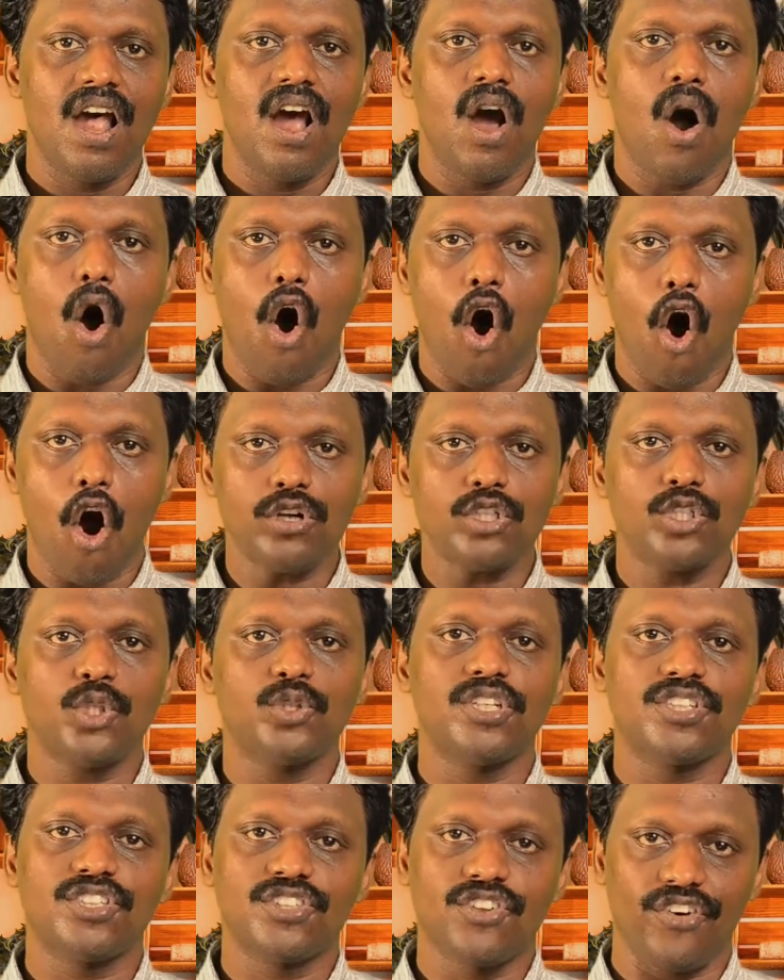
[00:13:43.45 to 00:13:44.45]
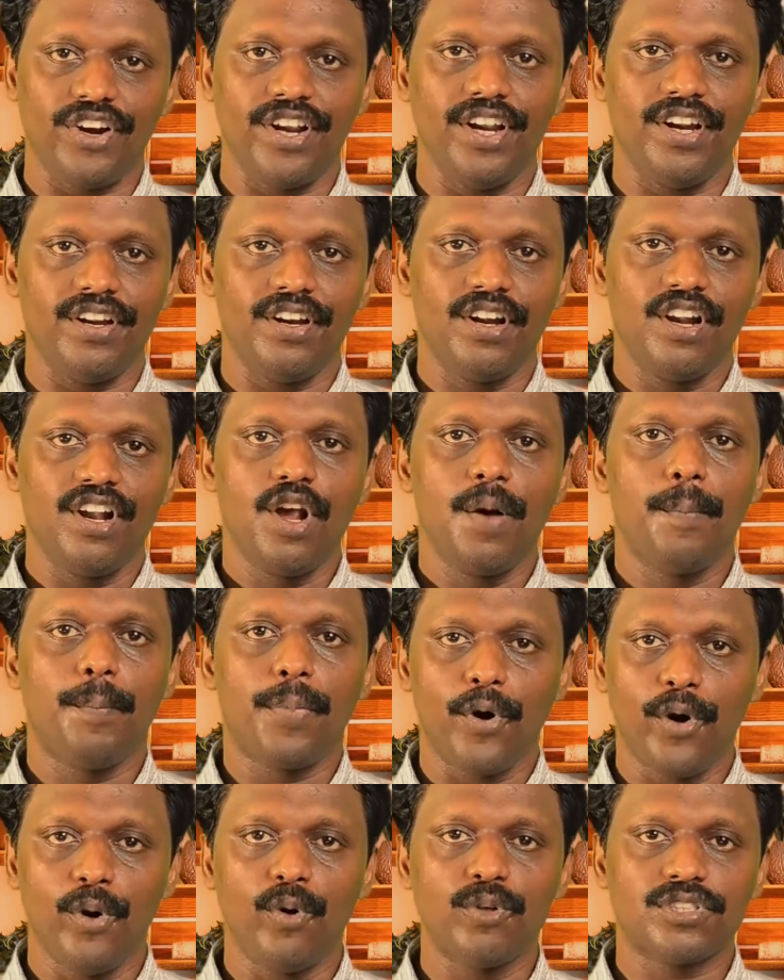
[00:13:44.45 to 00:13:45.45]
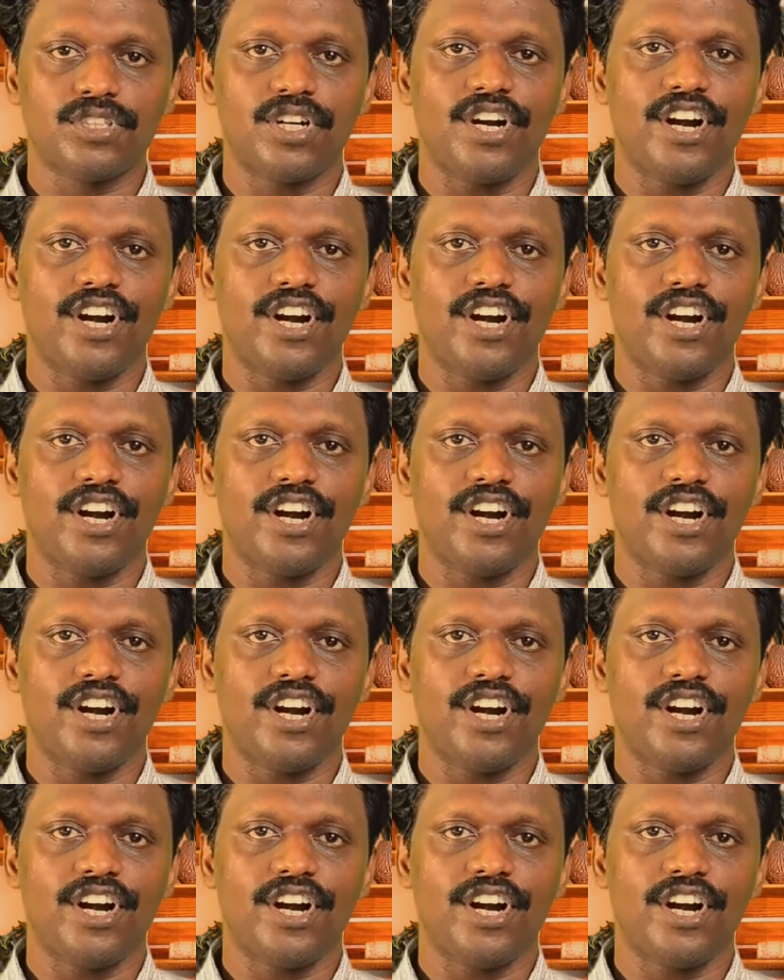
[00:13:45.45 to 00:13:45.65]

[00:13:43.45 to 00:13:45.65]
onto the screen produced